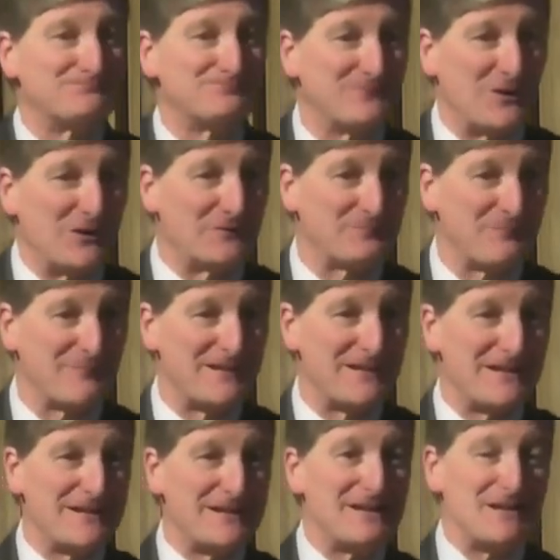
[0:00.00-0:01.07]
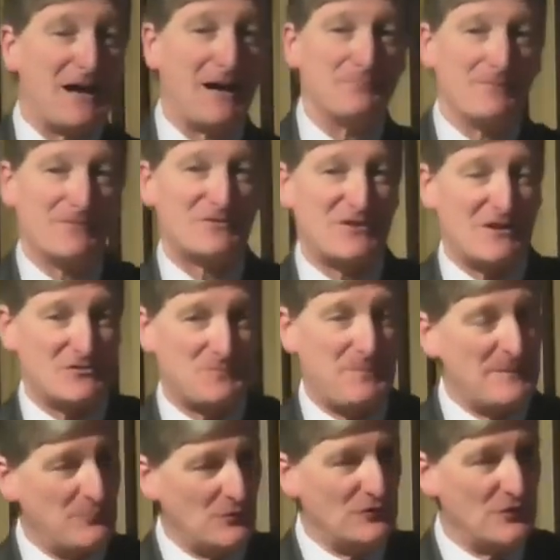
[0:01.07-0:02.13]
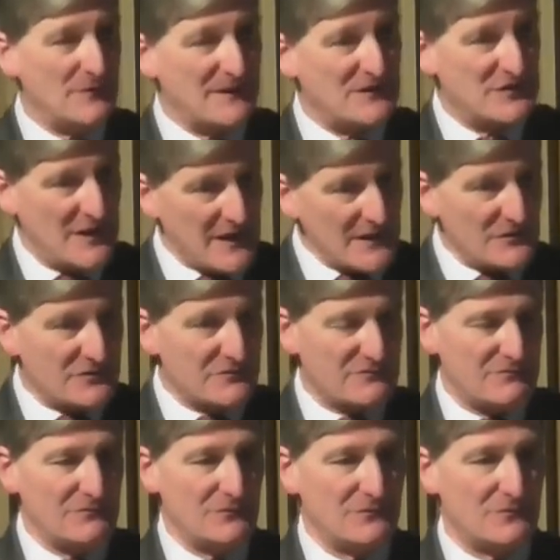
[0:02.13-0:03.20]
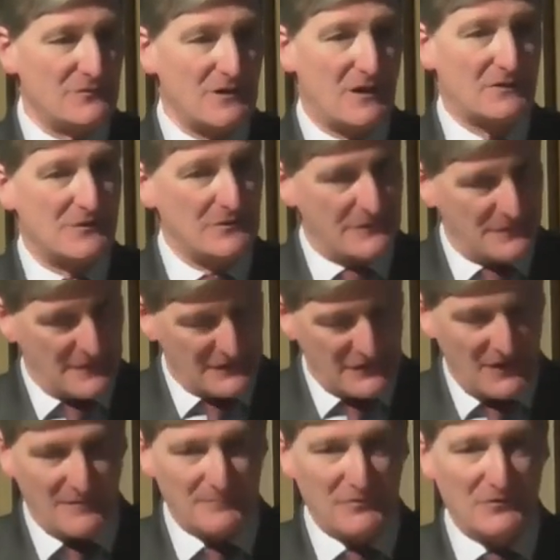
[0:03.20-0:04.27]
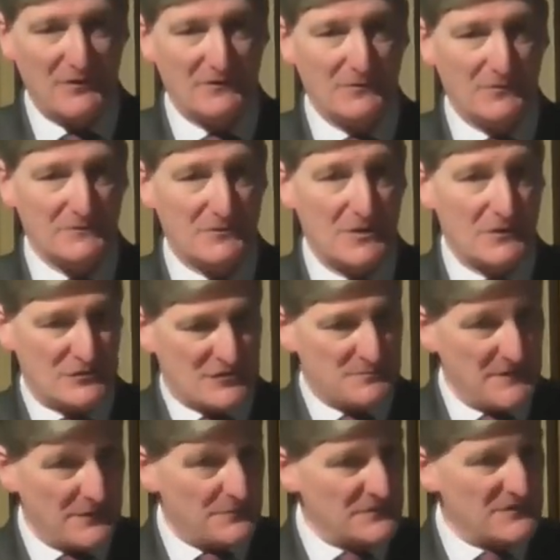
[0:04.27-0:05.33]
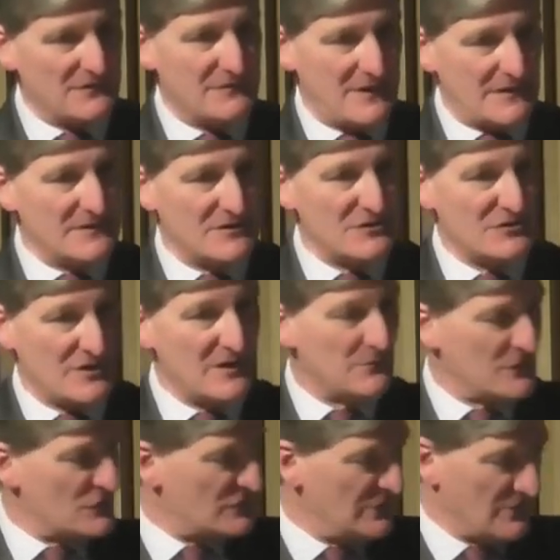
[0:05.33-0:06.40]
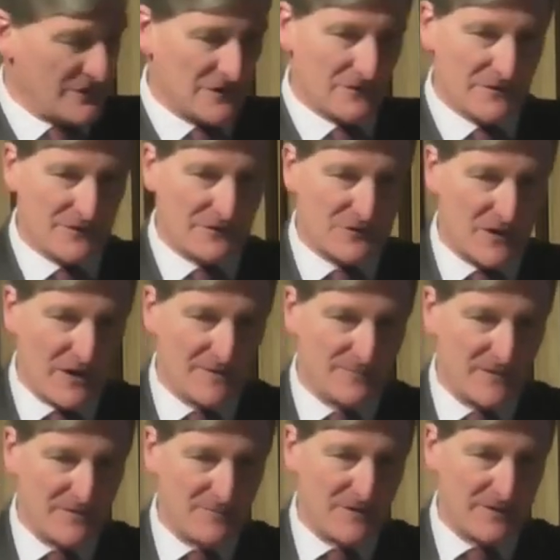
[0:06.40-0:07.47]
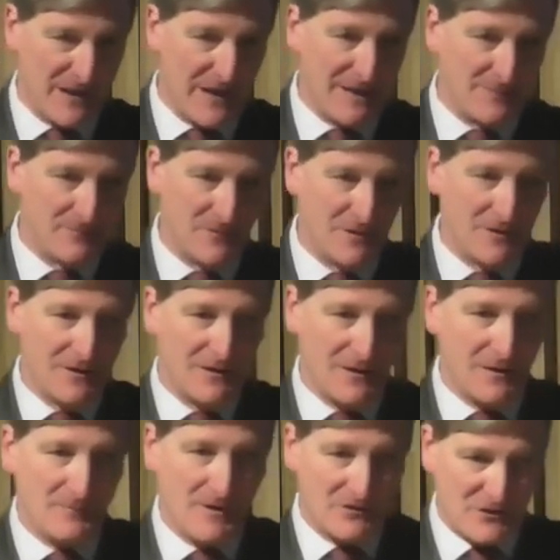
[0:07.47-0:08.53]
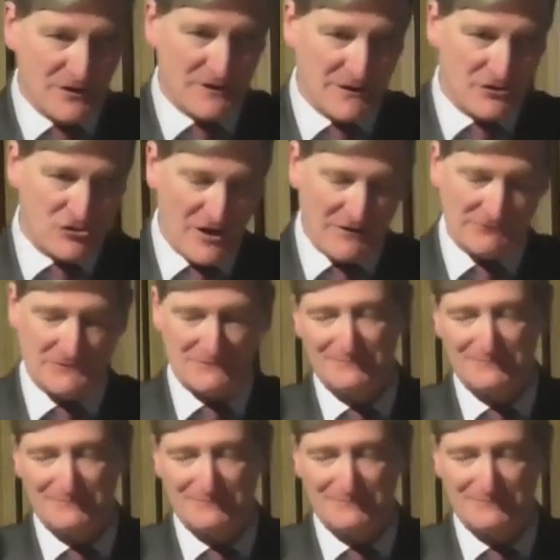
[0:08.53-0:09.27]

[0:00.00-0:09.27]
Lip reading: You know? Such people do exist. You could argue, for example, that Lord Goldsmith was a very distinguished lawyer at the time he became Attorney General.